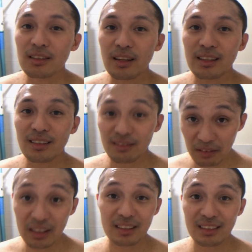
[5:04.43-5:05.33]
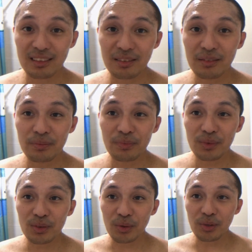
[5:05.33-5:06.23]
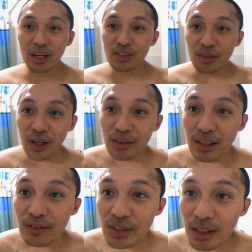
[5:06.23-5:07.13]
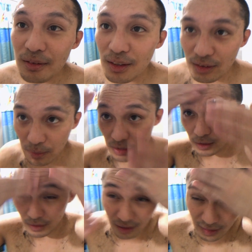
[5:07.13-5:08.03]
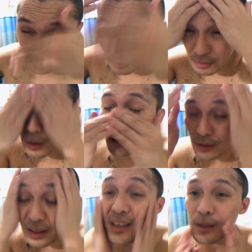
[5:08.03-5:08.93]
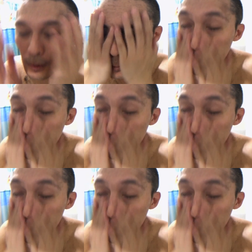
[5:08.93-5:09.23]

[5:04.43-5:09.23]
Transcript: like this. So yeah, so now that I've shaven, especially if I clean up all the hair,